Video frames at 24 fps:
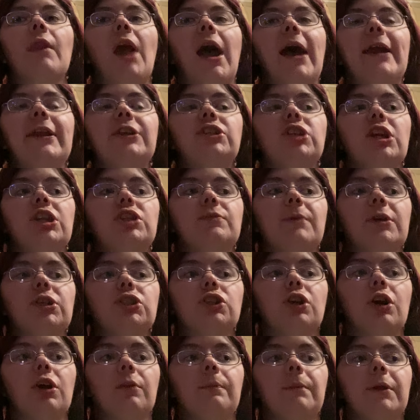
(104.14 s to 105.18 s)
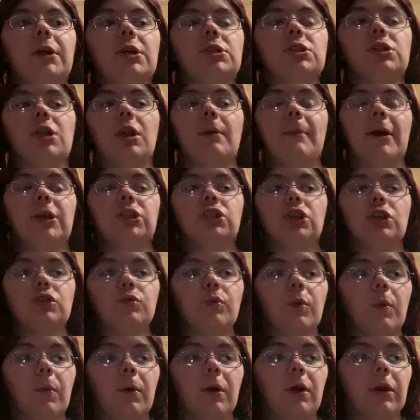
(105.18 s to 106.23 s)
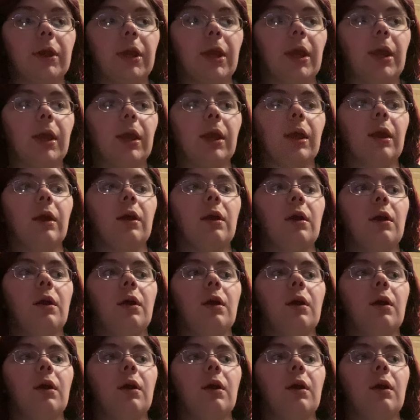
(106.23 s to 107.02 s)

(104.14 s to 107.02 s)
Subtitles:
I had to change my shirt because none of my shirts were working.